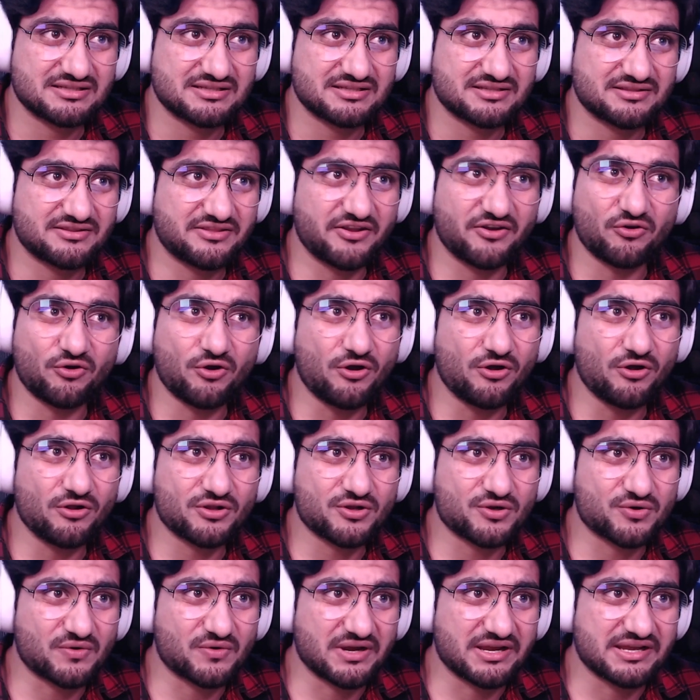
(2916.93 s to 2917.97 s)
They're all
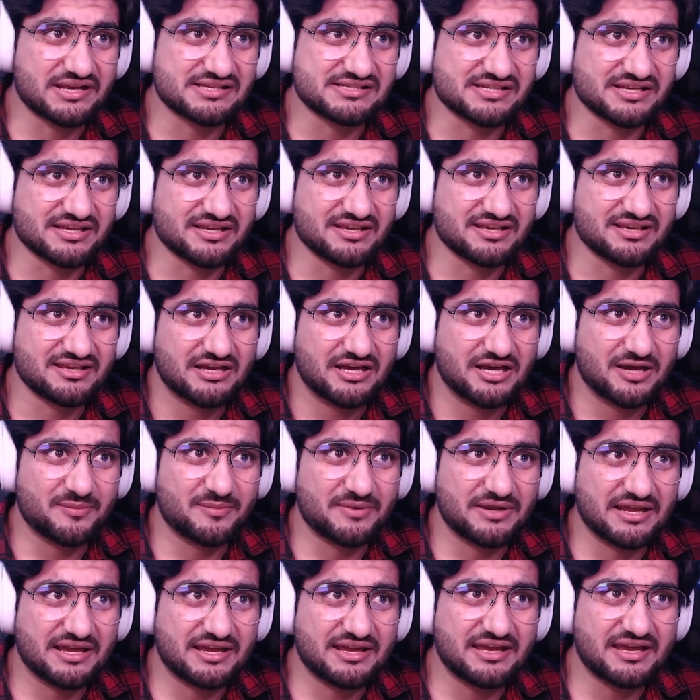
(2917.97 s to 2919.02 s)
crazy. I mean,
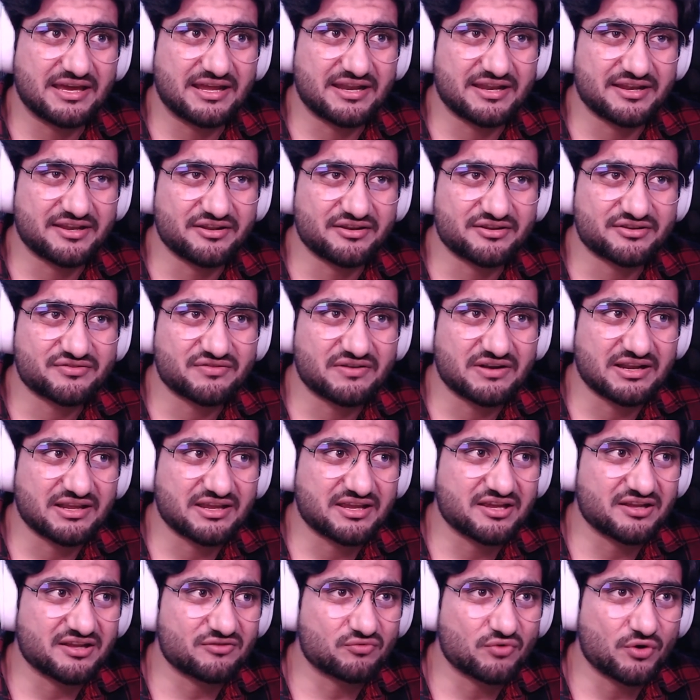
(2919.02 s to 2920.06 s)
I get it. You're trying to
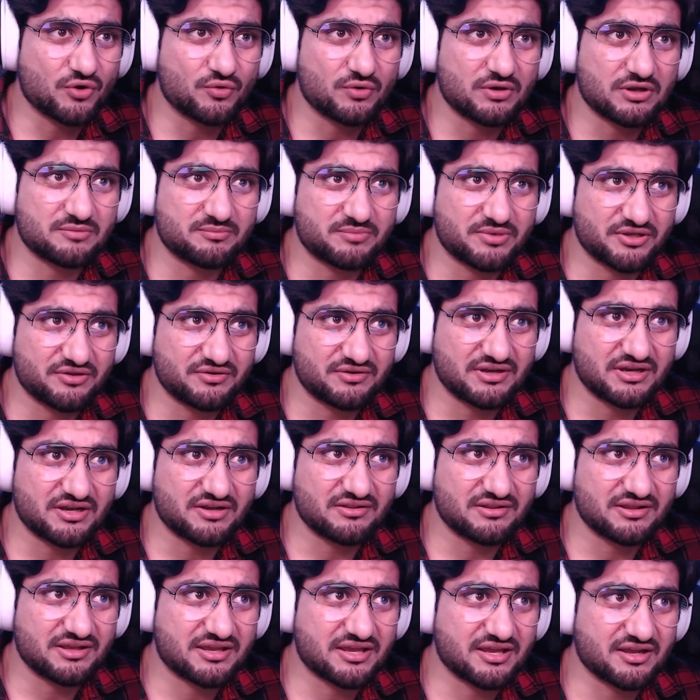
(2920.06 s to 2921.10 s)
kill Ronan, but you
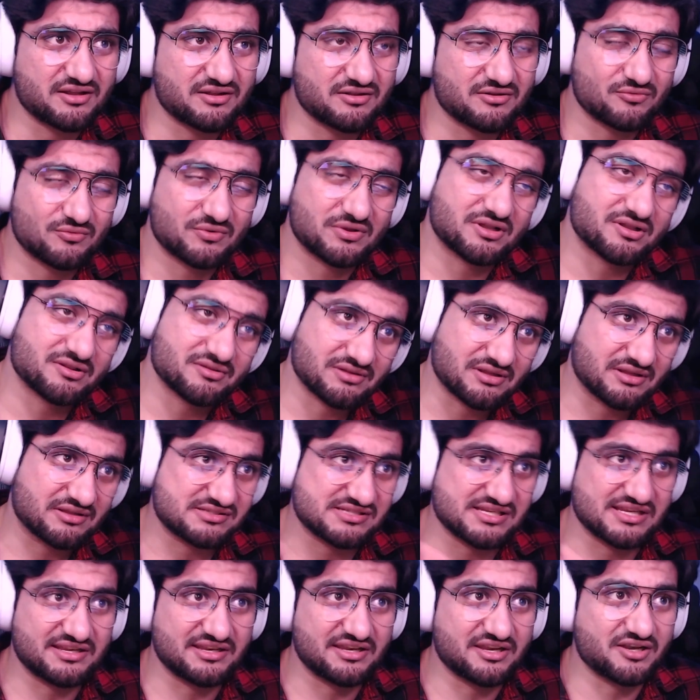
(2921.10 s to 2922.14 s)
nearly killed... Well, I
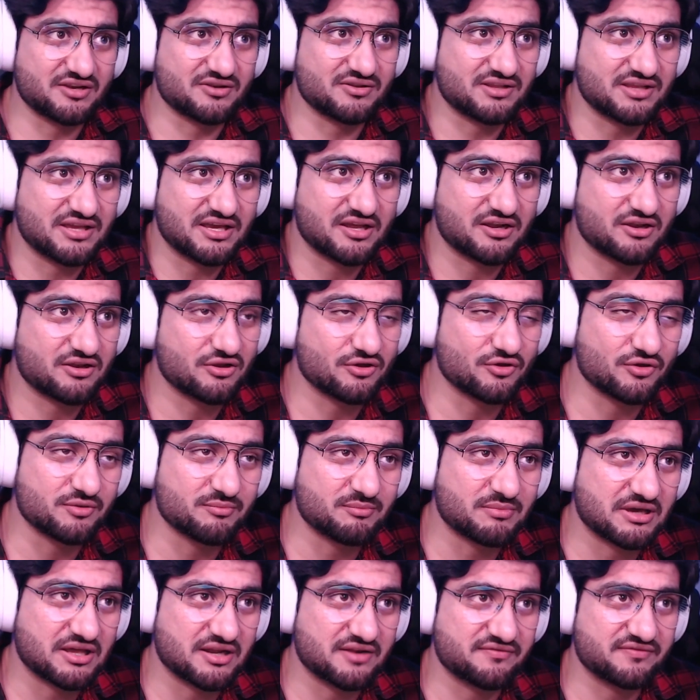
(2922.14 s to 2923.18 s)
say nearly. I don't know. He
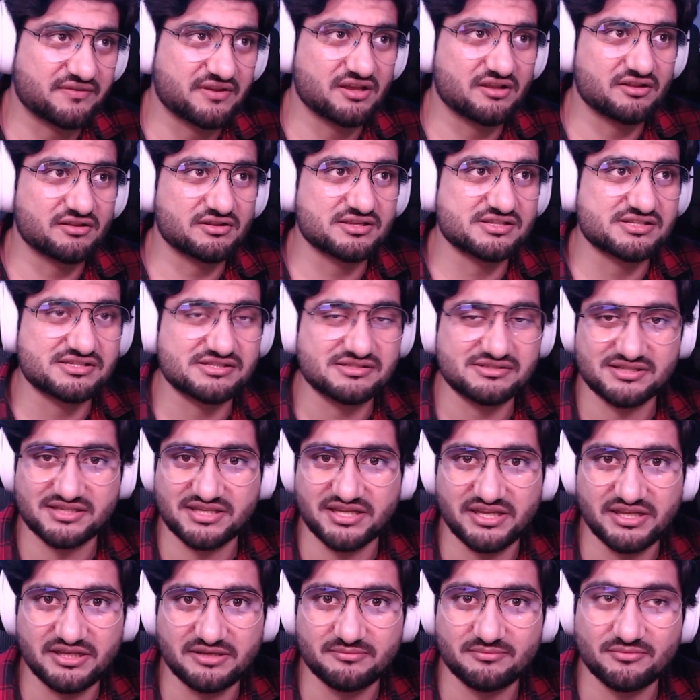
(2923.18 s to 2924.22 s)
might have killed his
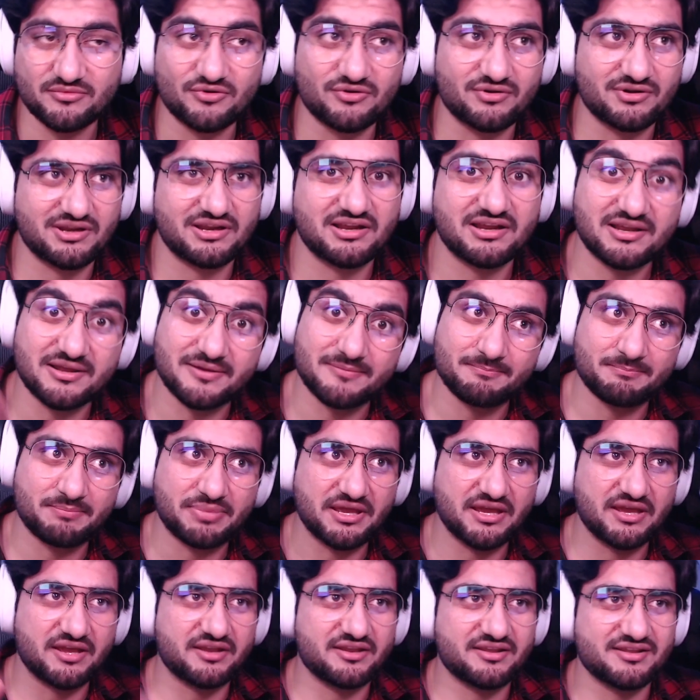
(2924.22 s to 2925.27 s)
team or
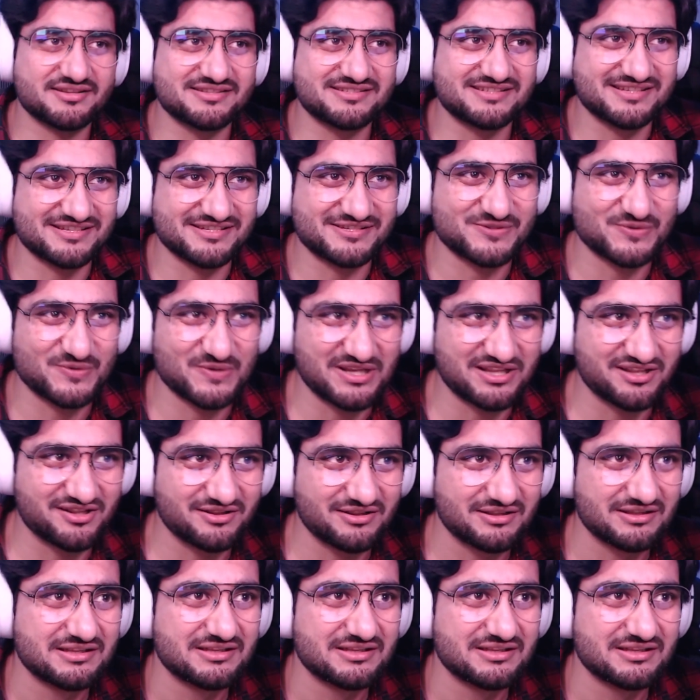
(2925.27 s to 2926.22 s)
companions as well.